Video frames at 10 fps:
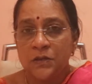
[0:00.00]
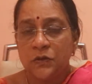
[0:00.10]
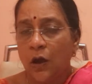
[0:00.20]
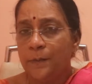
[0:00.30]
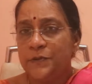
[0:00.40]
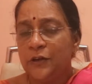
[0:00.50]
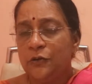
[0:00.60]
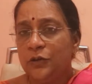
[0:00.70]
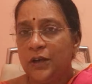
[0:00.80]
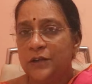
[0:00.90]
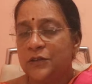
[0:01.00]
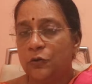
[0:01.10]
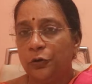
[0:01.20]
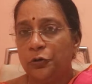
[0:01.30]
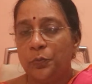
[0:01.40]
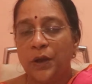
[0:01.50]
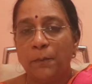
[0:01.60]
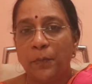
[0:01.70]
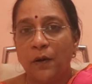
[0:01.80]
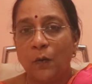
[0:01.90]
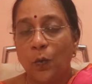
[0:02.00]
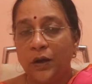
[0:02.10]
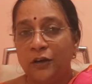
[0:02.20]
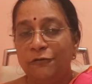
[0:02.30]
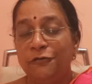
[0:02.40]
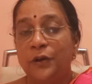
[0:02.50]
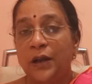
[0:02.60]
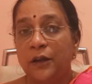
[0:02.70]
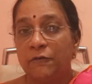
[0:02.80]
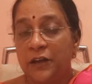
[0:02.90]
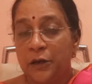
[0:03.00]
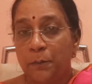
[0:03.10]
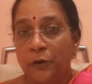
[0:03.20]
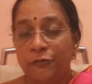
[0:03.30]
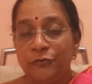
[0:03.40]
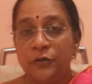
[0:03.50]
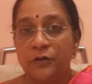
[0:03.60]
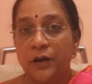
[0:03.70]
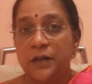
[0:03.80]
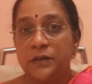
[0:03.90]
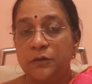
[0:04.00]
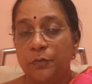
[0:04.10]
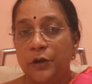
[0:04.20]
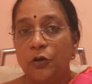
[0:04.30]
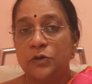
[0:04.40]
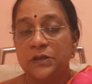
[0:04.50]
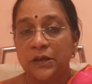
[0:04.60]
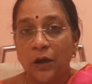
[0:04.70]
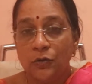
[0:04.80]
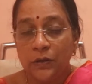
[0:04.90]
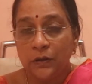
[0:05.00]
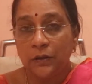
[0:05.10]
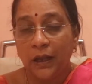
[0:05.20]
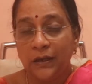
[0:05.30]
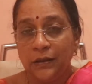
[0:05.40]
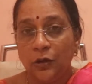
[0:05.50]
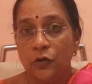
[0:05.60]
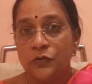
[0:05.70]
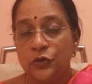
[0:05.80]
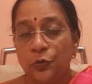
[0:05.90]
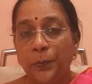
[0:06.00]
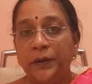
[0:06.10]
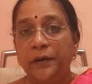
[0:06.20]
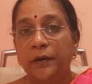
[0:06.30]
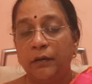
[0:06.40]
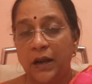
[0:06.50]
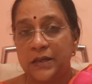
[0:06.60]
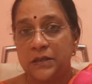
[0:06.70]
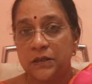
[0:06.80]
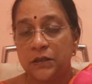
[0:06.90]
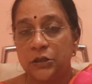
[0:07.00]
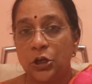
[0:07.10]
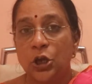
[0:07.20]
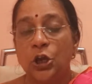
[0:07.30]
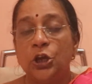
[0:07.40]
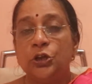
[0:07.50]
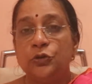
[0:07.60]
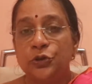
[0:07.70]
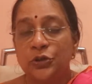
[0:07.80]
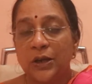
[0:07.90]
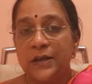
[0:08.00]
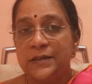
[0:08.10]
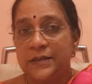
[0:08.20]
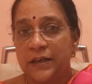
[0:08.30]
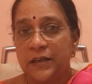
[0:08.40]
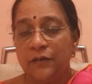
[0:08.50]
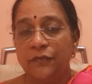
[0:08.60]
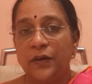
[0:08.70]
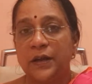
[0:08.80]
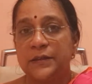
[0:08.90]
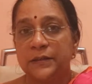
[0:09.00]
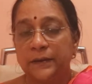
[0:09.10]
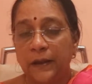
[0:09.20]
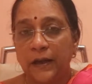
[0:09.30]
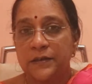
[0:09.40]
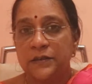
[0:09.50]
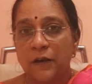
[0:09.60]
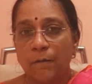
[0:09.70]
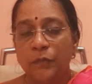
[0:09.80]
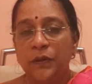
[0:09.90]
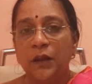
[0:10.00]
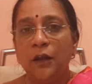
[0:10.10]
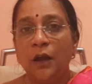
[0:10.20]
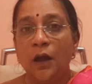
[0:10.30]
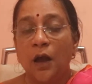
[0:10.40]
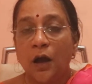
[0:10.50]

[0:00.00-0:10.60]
So absolutely it's going to be a wonderful and a very powerful transit because now 9th house Jupiter transit usually signifies that something